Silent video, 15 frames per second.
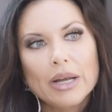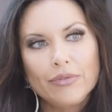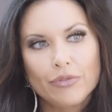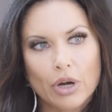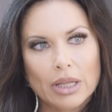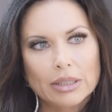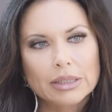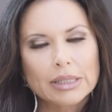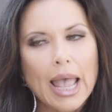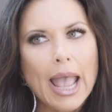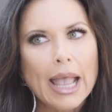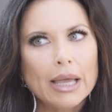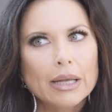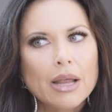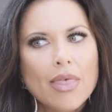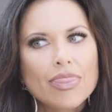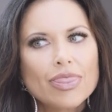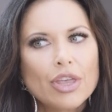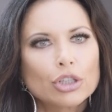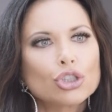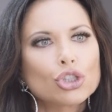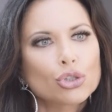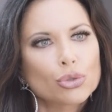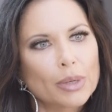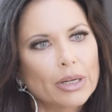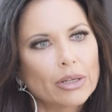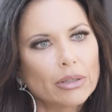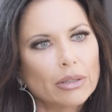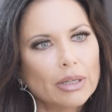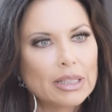friends and their
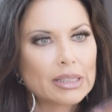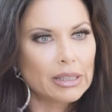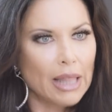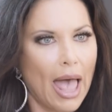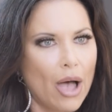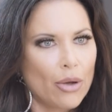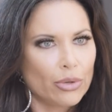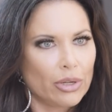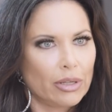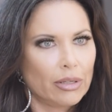trigger is loud.